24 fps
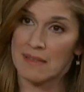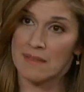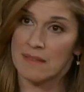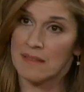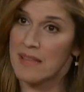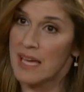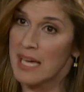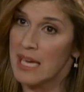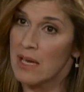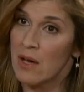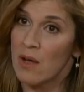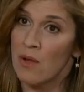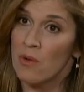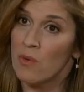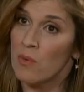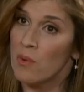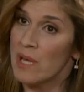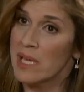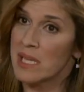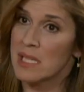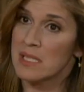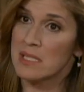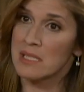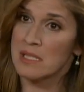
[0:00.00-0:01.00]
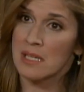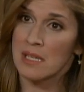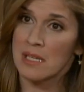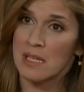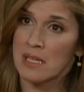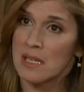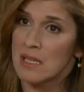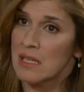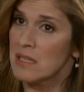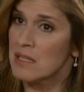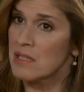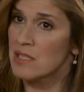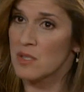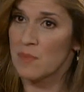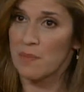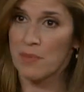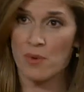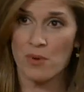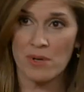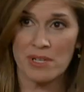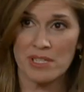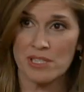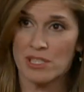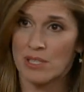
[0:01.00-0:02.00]
and they always
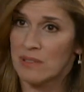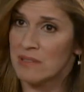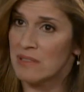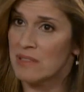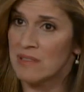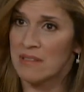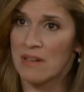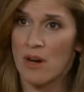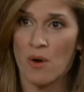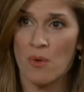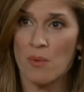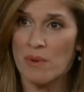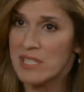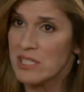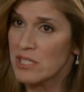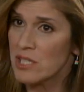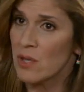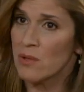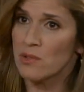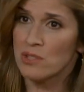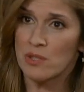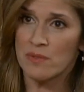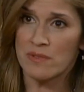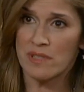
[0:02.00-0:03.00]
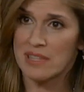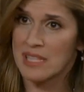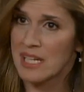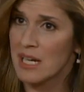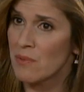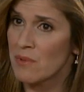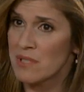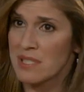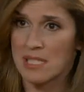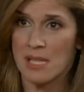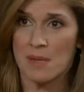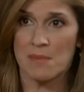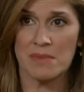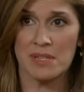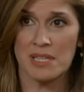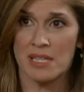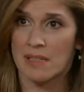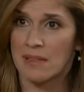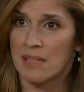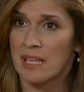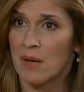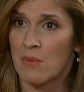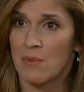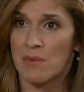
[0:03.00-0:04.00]
supported you, always told you that that was
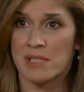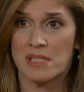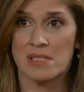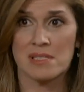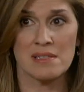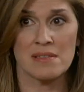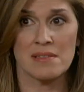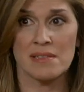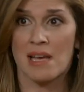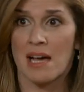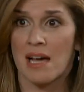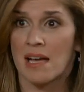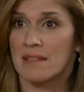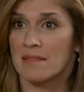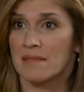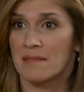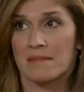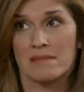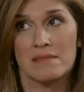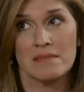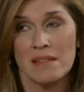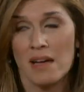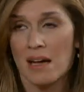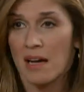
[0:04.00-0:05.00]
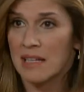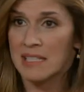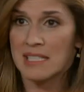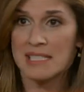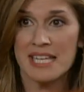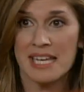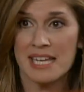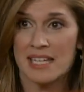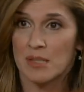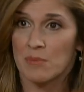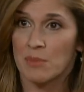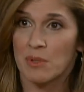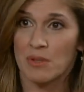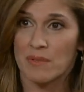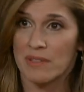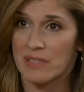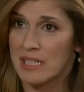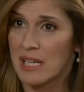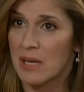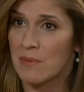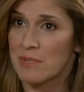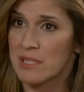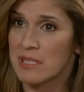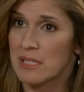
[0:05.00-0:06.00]
something that was not unattainable,
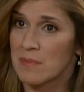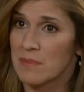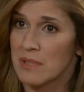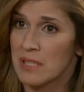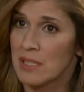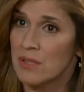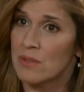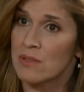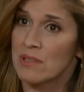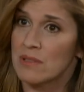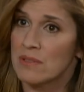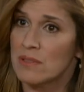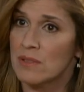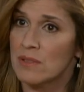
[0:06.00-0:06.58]
that was something you could